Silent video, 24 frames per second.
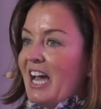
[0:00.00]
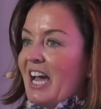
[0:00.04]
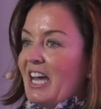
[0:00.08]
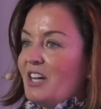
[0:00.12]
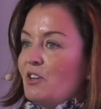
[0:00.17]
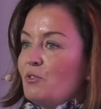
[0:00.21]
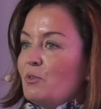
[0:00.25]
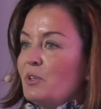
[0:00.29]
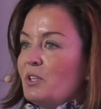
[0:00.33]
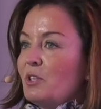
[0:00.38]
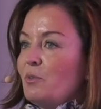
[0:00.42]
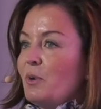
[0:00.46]

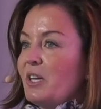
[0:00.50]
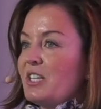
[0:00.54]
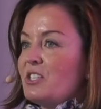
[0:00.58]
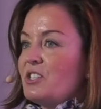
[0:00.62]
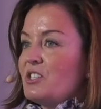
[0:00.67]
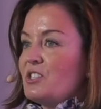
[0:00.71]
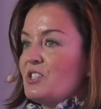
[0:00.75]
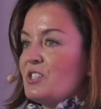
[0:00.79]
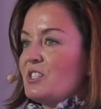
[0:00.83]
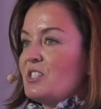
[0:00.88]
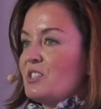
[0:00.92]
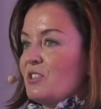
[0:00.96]
And I really wanted
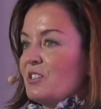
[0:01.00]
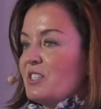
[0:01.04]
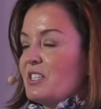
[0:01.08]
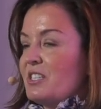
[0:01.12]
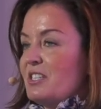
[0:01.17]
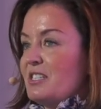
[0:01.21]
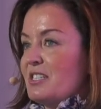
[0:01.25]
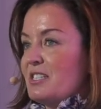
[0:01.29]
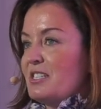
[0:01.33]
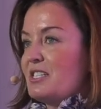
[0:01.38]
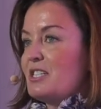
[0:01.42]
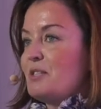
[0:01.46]
to just start
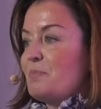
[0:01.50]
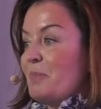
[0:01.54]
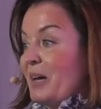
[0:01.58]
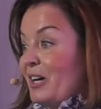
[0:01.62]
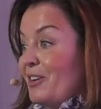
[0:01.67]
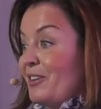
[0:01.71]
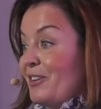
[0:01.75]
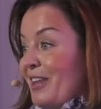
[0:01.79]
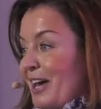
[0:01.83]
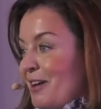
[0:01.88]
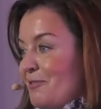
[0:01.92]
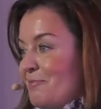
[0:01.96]
to
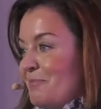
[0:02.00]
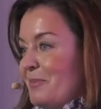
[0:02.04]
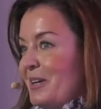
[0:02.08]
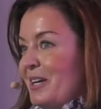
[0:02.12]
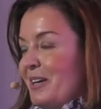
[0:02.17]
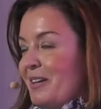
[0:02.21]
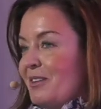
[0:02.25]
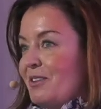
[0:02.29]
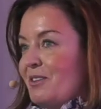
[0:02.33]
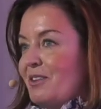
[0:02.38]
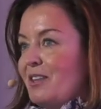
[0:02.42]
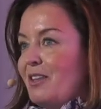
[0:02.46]
dispel that
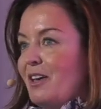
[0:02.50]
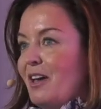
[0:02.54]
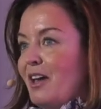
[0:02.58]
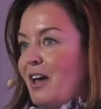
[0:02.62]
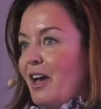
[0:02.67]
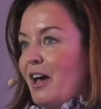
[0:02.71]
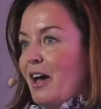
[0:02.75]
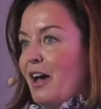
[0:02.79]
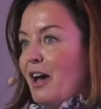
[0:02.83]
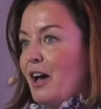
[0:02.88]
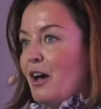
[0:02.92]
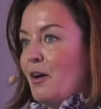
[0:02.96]
myth
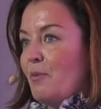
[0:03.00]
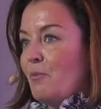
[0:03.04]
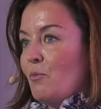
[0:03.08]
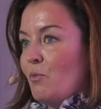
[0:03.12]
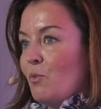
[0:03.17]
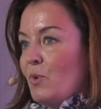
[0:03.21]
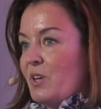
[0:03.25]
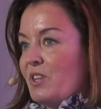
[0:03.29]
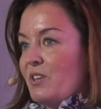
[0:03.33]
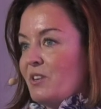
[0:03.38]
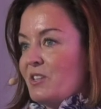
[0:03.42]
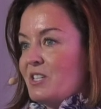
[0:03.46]

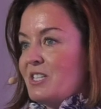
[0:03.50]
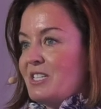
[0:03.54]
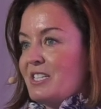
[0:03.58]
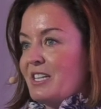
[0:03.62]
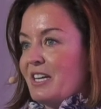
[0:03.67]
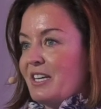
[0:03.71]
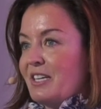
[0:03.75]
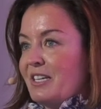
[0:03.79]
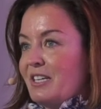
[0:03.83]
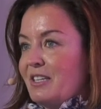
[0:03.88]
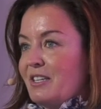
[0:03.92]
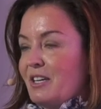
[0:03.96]
um, with our
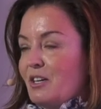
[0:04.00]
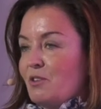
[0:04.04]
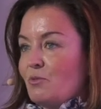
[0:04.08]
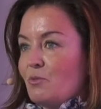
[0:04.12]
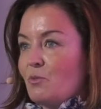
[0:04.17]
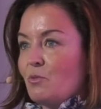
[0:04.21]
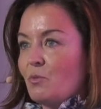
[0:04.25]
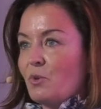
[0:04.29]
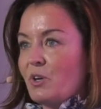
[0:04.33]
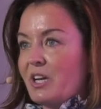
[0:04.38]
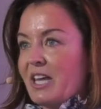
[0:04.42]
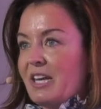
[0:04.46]
study
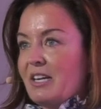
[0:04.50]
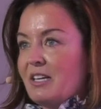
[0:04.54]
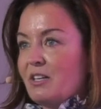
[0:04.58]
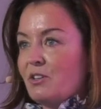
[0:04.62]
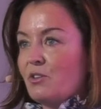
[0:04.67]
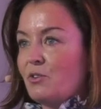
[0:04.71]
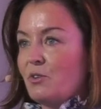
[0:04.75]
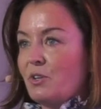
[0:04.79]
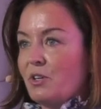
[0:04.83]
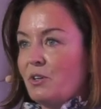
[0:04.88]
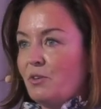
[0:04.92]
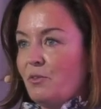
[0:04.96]
that we're getting
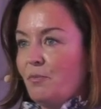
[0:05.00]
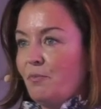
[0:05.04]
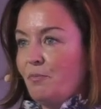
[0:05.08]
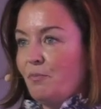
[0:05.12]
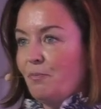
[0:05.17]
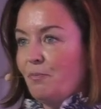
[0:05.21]
through.